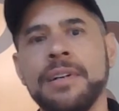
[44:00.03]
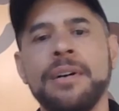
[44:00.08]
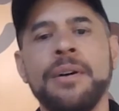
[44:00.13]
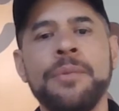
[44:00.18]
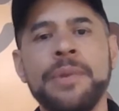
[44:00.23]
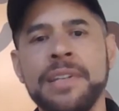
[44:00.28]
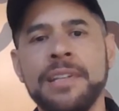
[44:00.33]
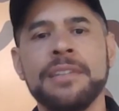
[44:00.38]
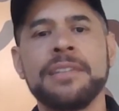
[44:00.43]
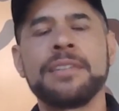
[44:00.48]
I
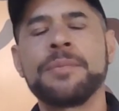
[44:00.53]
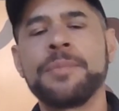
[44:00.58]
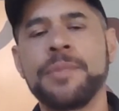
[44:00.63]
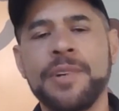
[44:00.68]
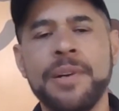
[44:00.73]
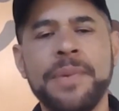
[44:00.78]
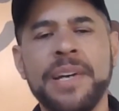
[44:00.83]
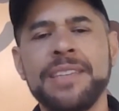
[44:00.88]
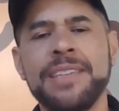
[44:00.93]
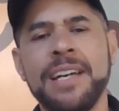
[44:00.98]
want to learn more
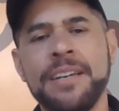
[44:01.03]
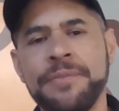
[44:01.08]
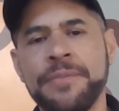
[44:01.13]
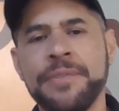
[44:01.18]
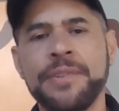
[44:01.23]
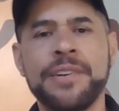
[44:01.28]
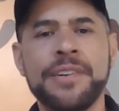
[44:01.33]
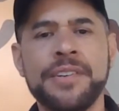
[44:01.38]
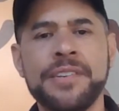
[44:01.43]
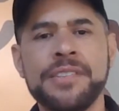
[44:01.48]
about that
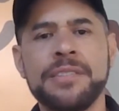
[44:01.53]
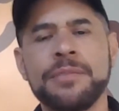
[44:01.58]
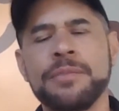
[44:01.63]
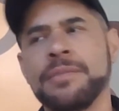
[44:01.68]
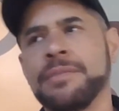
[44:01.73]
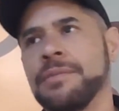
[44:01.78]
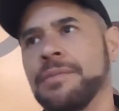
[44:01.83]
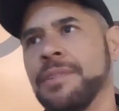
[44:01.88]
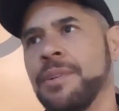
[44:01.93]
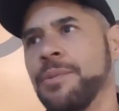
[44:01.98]
first,
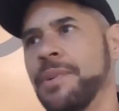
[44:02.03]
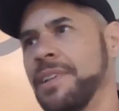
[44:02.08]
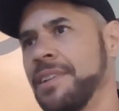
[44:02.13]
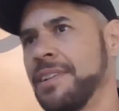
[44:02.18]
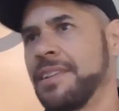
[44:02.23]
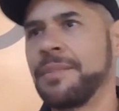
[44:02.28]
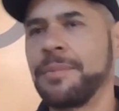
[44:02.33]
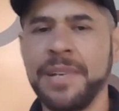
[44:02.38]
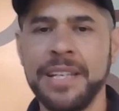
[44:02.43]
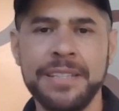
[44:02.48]
or I want to
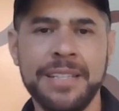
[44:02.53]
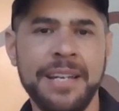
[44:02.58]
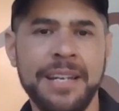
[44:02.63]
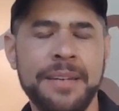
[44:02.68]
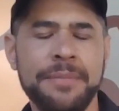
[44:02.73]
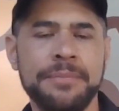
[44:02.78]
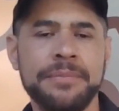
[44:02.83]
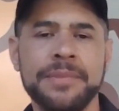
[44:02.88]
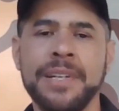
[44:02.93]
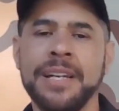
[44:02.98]
learn about
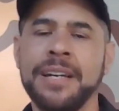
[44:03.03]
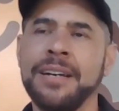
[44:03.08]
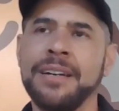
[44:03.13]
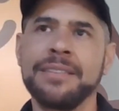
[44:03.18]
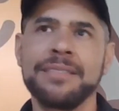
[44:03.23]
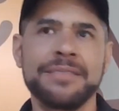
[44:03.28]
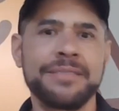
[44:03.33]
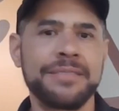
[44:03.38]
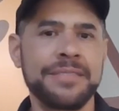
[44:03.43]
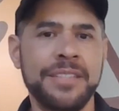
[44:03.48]
that.
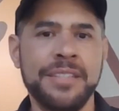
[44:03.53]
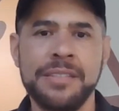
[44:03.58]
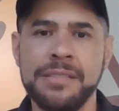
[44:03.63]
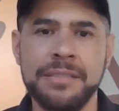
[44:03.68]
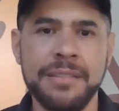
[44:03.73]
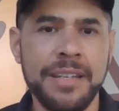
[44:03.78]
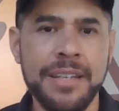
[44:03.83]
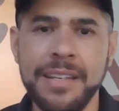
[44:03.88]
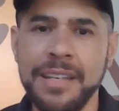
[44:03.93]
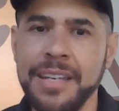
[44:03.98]
No, you
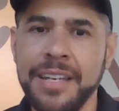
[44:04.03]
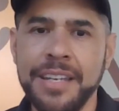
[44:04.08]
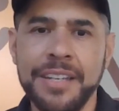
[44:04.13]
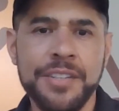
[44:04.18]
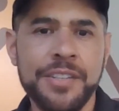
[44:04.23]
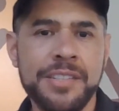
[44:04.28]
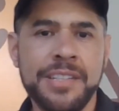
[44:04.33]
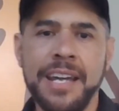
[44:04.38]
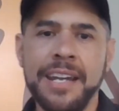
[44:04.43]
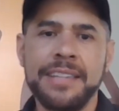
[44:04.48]
just
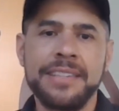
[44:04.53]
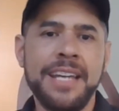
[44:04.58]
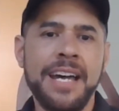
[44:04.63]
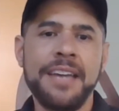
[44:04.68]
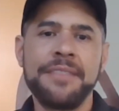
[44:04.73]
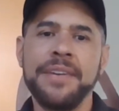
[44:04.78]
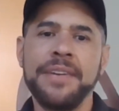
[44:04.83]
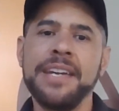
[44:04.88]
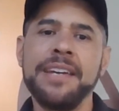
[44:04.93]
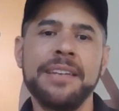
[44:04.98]
got to
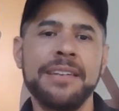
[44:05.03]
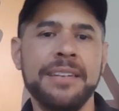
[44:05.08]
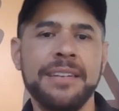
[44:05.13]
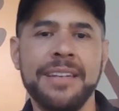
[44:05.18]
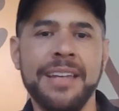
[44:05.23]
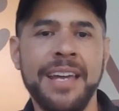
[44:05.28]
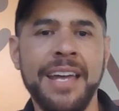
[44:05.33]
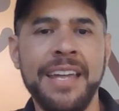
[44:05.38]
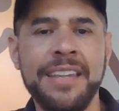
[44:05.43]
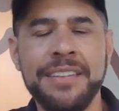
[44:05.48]
dive in
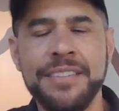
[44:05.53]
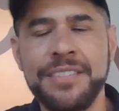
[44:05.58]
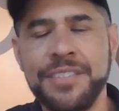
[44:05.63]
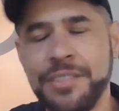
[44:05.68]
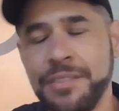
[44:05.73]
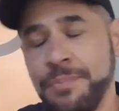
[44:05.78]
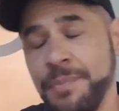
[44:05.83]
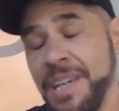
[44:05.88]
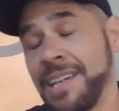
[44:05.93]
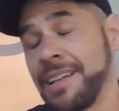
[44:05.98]
and
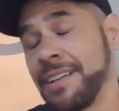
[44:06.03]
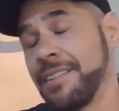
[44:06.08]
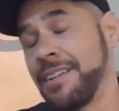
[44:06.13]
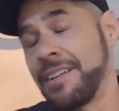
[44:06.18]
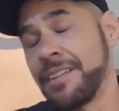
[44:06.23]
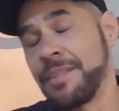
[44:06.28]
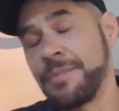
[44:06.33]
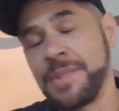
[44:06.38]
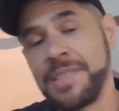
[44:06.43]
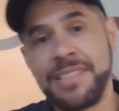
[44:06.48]
just make a
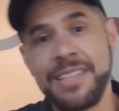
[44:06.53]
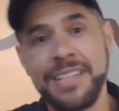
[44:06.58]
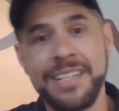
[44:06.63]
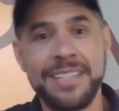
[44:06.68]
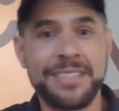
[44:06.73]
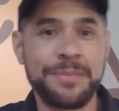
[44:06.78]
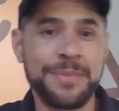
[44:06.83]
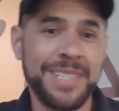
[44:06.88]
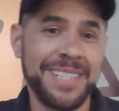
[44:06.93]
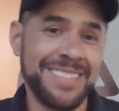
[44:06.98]
lot of
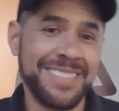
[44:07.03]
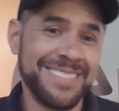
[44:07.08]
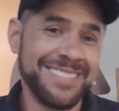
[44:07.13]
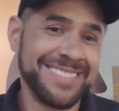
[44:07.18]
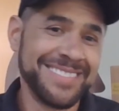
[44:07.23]
mistakes, man.